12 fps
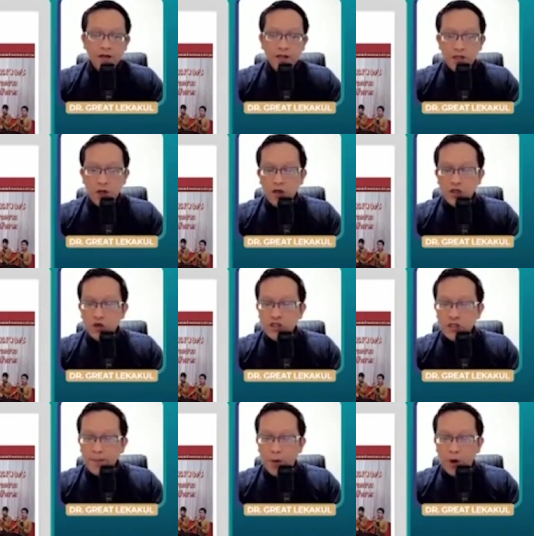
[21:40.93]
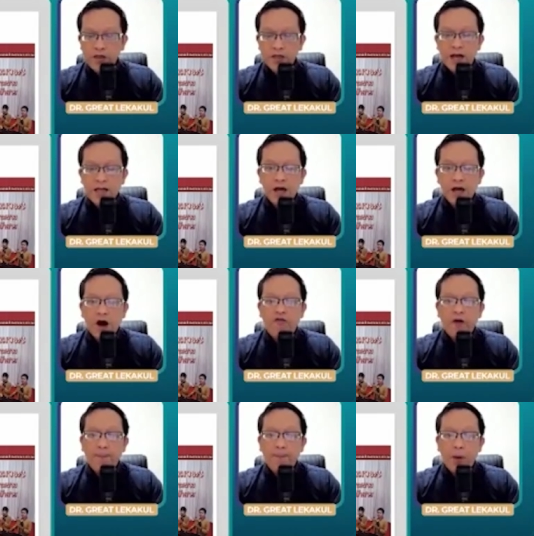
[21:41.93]
This also supports the idea
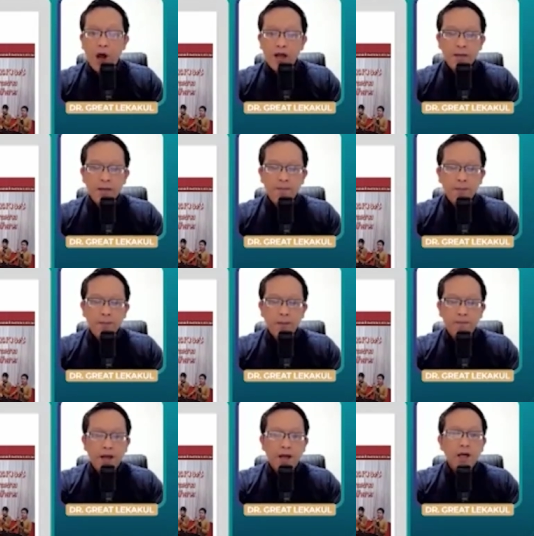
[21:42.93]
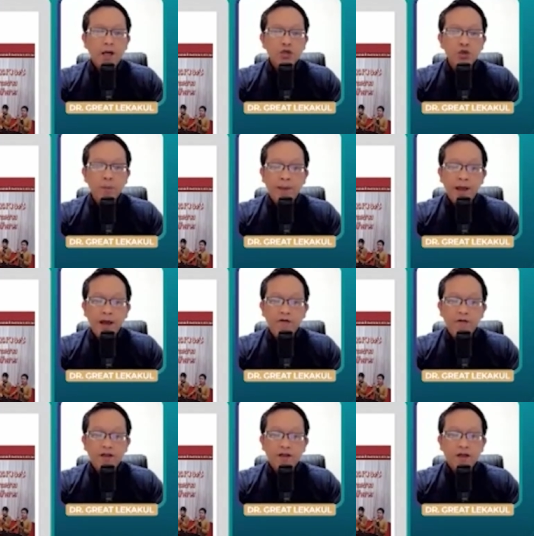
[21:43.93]
of applying Phin Pia to play
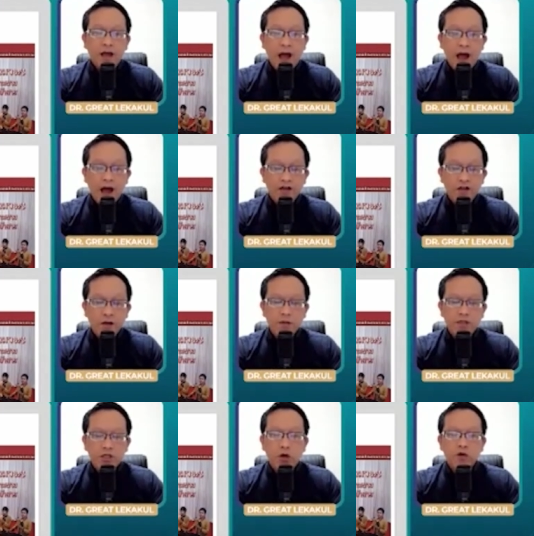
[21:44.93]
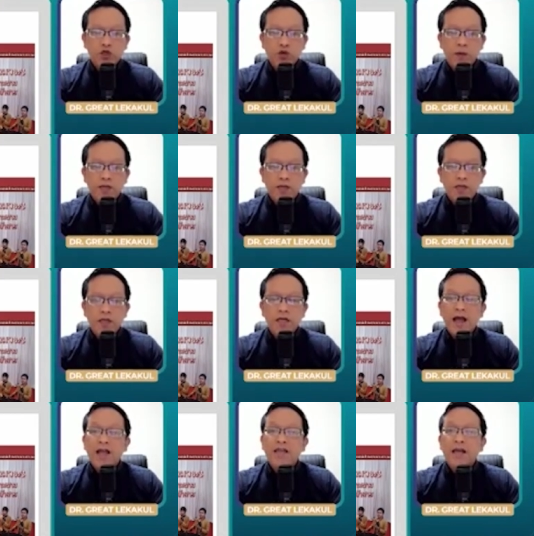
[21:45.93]
with other musical instruments in the
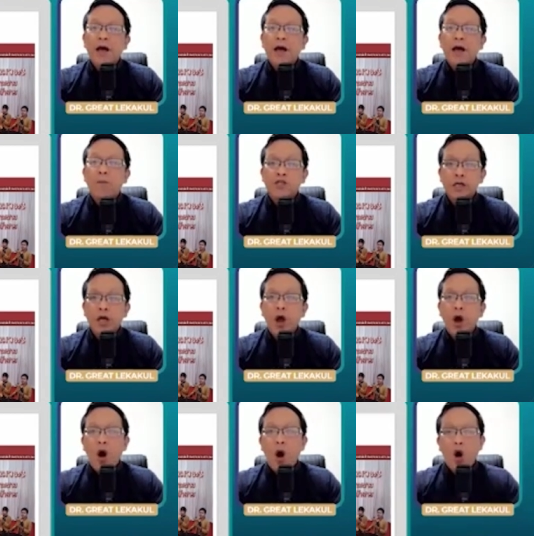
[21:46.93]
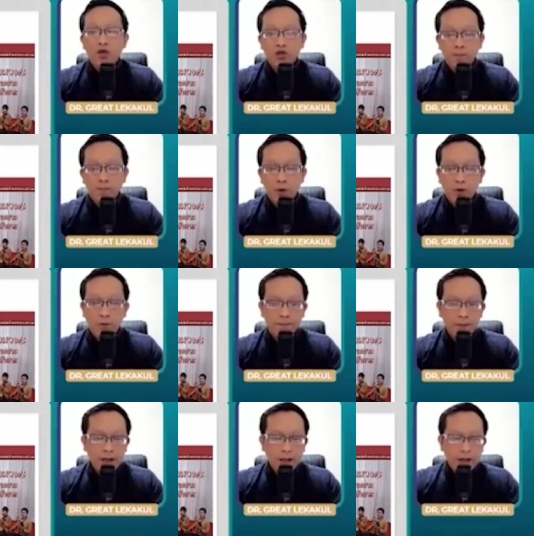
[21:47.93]
Lanna music ensemble.
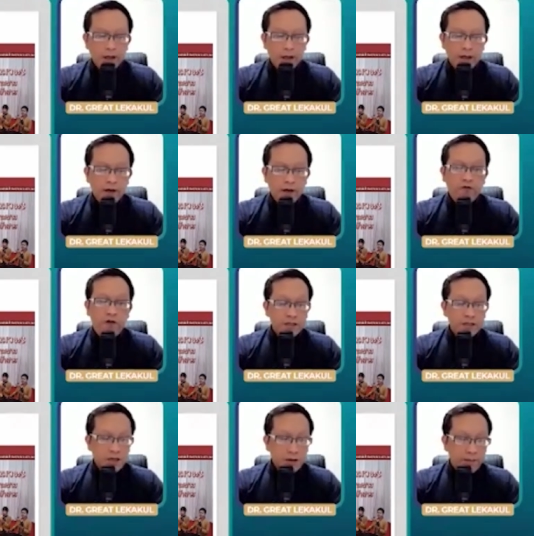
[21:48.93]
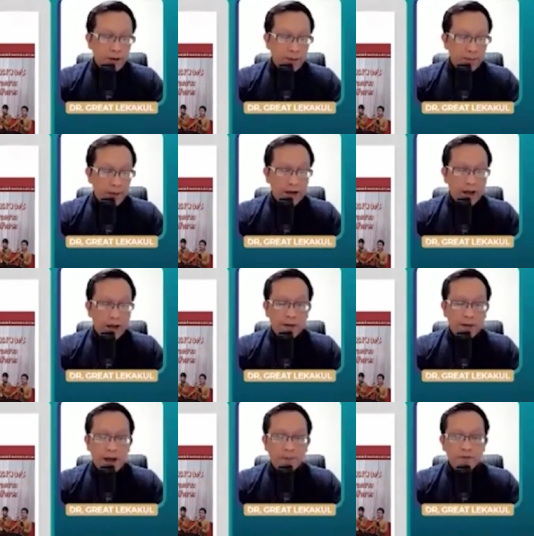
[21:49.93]
In fact, Phin Pia can
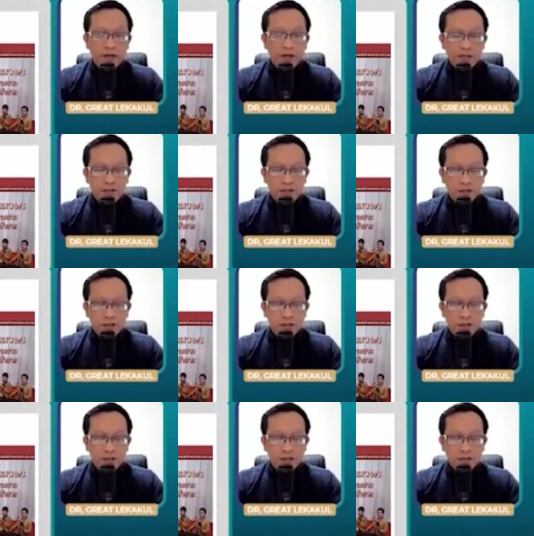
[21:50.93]
be updated,